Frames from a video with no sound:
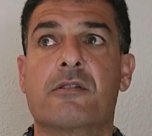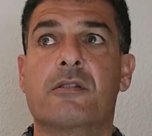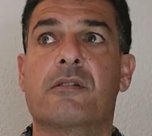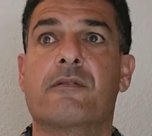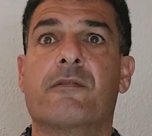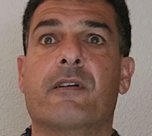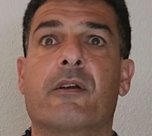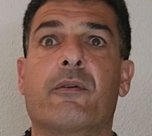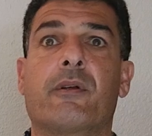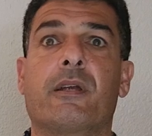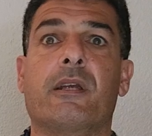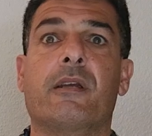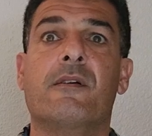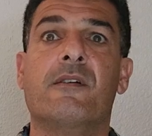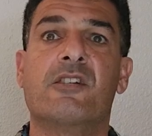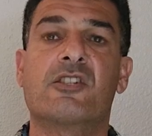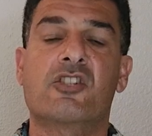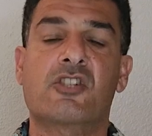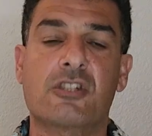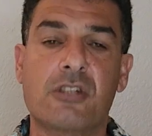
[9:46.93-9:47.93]
She's a
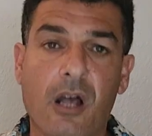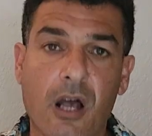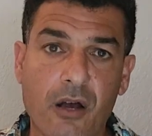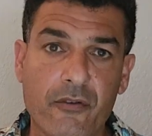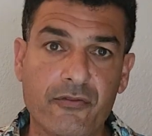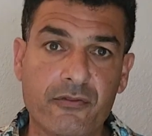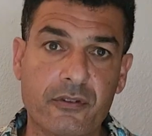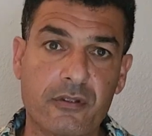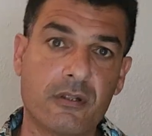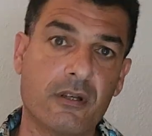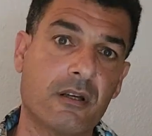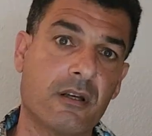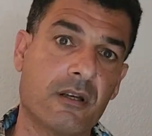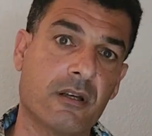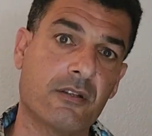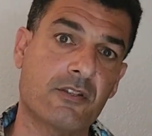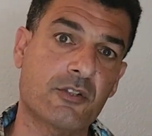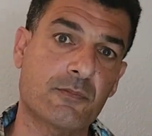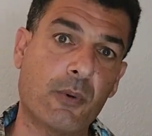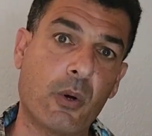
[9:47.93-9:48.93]
very soft
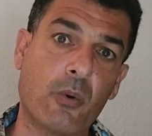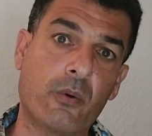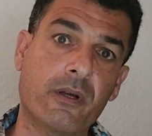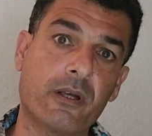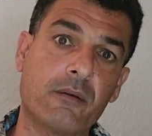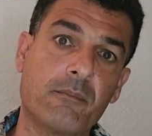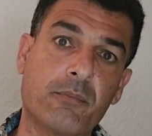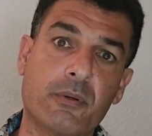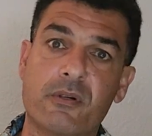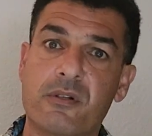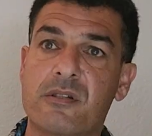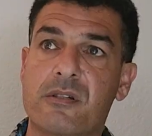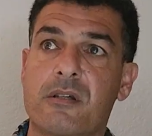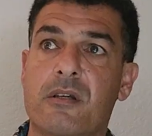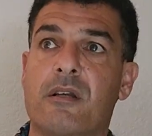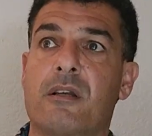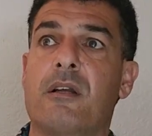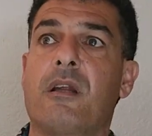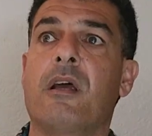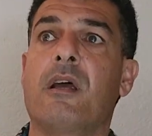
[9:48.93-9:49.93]
spoken
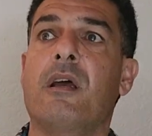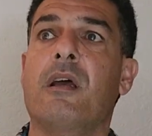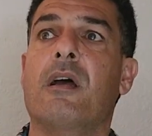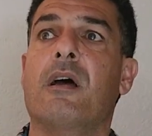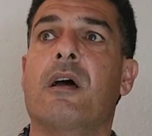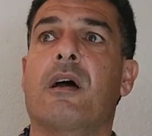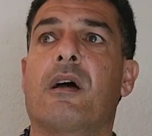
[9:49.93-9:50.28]
person.